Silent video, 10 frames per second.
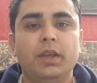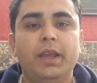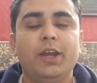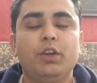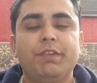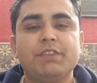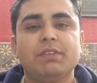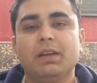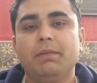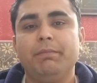Hello friends,
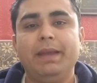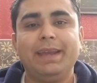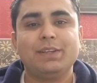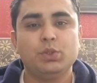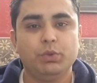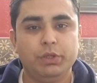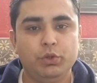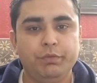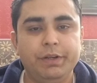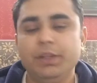welcome back to a new
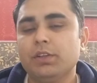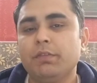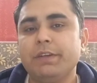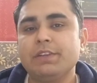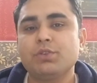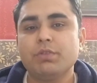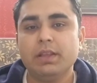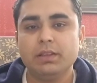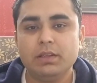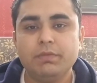video. So friends, today
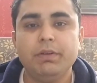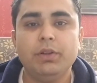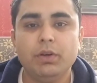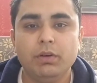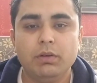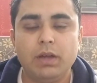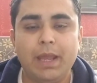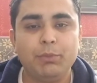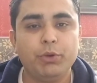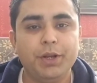in this video I
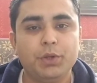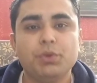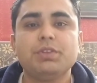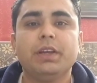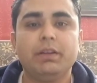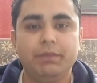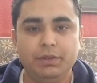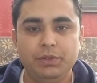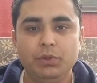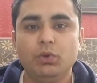am going to share with
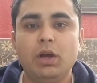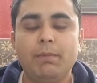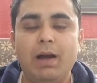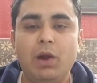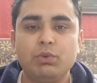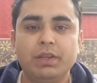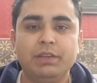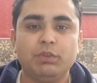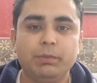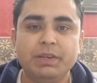you about the
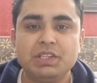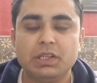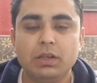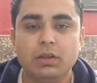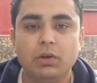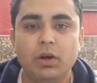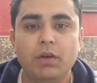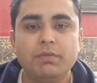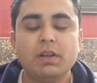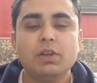information
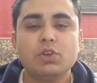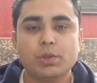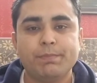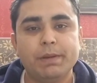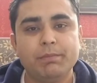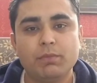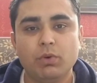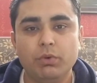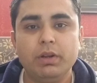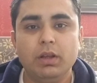of Supreme
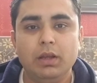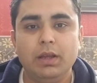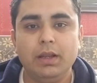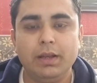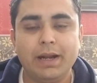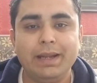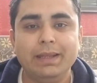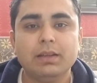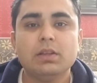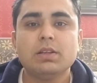Court
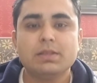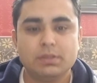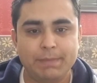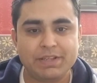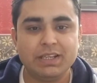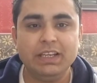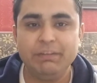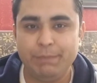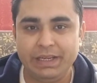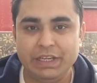regarding special
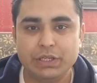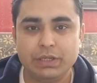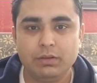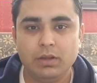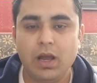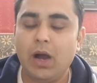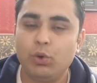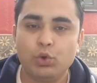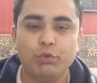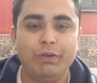leave petition, how
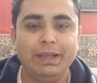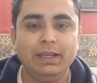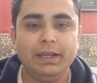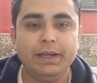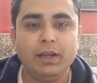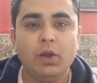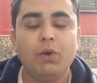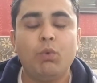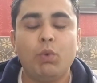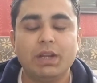to file it,
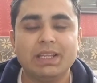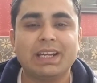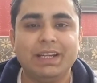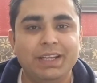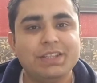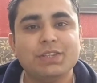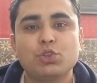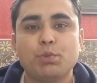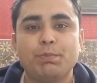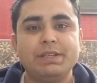what are the conditions
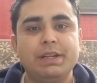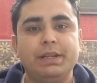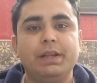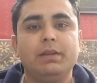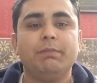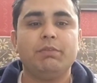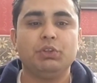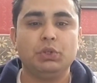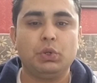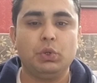to present it before
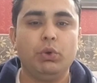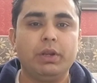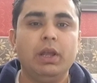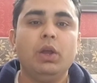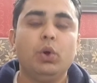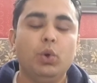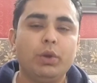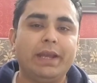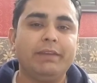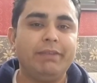the court, who
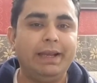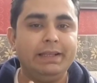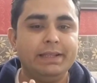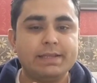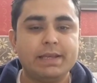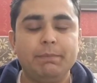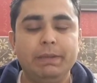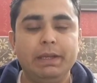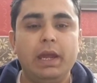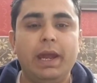can file the
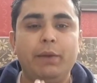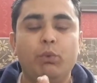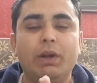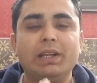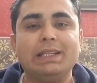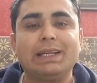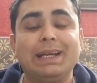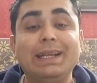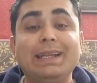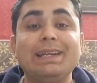SLP, and what are the
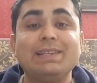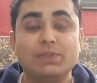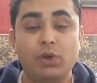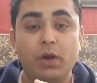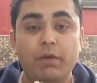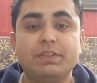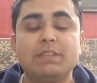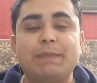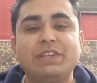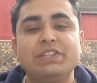contents of the
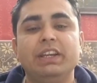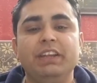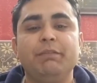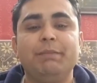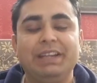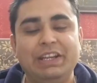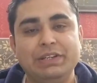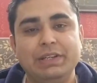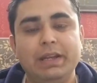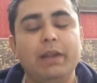special leave
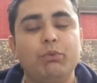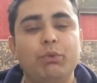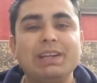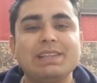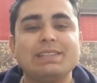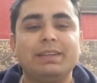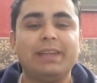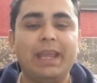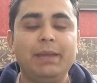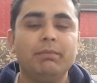petition, and what is the
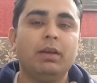time